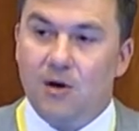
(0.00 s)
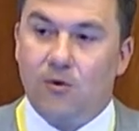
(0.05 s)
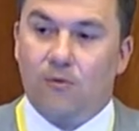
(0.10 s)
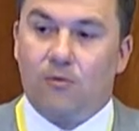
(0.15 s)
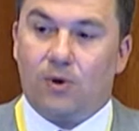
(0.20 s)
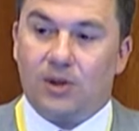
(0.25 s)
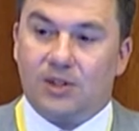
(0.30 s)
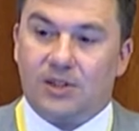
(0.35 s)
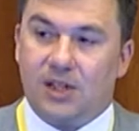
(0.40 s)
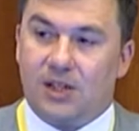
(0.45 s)

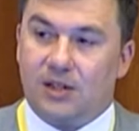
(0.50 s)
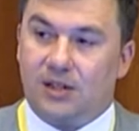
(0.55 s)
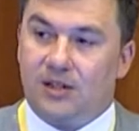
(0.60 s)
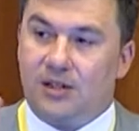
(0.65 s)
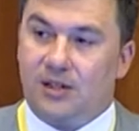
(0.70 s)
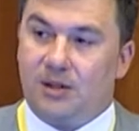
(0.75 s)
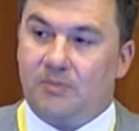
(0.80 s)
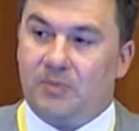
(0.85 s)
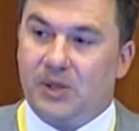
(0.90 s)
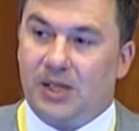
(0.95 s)
what are
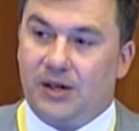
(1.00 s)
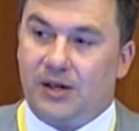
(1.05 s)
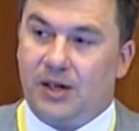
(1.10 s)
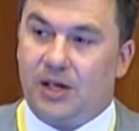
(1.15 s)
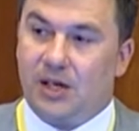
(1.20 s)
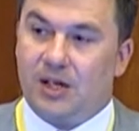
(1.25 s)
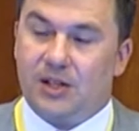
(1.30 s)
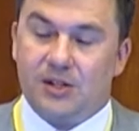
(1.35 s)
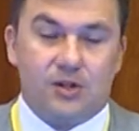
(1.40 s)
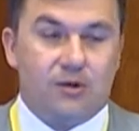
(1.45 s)
the
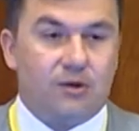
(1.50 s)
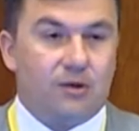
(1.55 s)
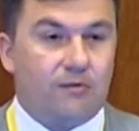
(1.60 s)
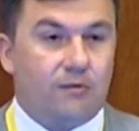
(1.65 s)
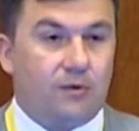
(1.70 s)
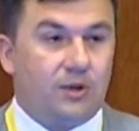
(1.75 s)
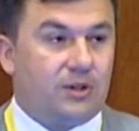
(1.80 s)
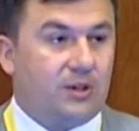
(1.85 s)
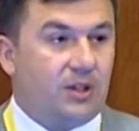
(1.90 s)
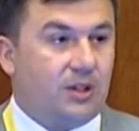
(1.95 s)
barriers or
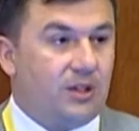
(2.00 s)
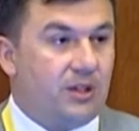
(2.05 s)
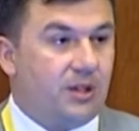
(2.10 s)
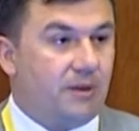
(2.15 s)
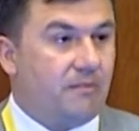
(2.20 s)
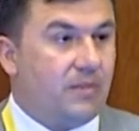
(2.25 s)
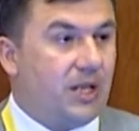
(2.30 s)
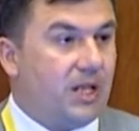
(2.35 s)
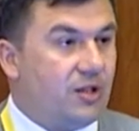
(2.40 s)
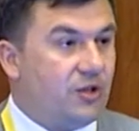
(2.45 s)
what are the
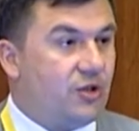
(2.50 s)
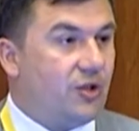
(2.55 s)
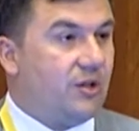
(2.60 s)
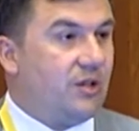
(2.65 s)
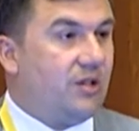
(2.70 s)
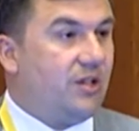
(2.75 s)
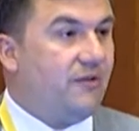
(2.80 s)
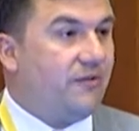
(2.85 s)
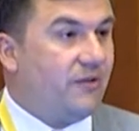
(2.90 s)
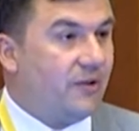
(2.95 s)
major
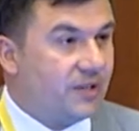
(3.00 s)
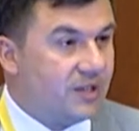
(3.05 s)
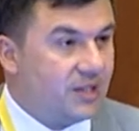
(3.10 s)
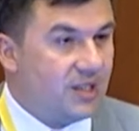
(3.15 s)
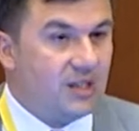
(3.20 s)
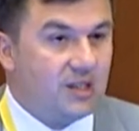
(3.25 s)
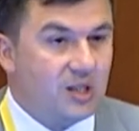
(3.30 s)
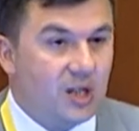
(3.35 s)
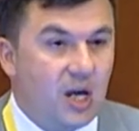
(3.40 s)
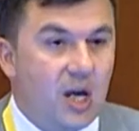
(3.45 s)

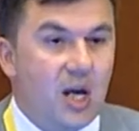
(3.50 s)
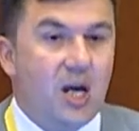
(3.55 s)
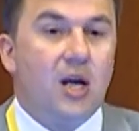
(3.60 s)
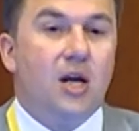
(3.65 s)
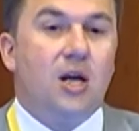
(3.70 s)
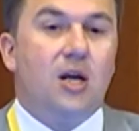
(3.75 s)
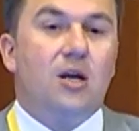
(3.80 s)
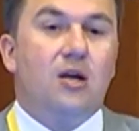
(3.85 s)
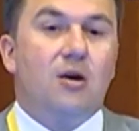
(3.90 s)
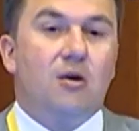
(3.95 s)
differences
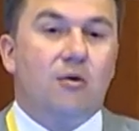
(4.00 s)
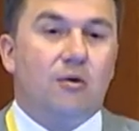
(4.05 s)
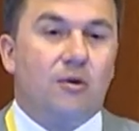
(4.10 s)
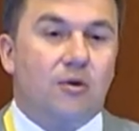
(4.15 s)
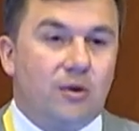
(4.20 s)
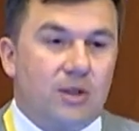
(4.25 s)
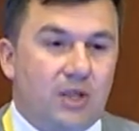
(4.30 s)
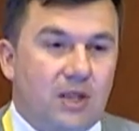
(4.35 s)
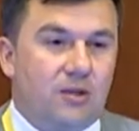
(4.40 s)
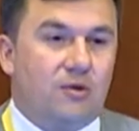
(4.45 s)
in
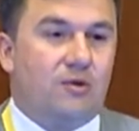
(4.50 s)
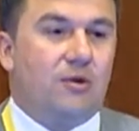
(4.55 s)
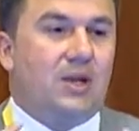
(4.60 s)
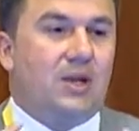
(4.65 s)
order to